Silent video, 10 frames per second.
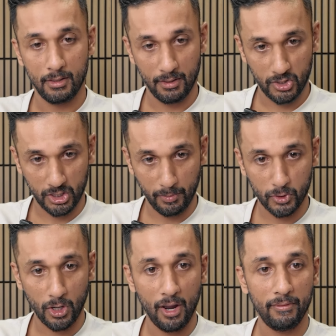Ship
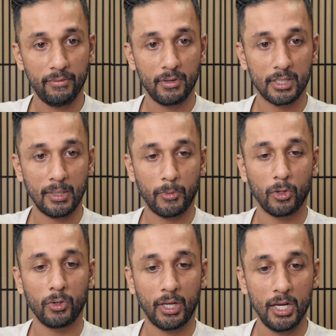Drive, except the
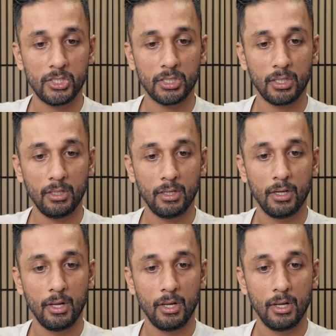location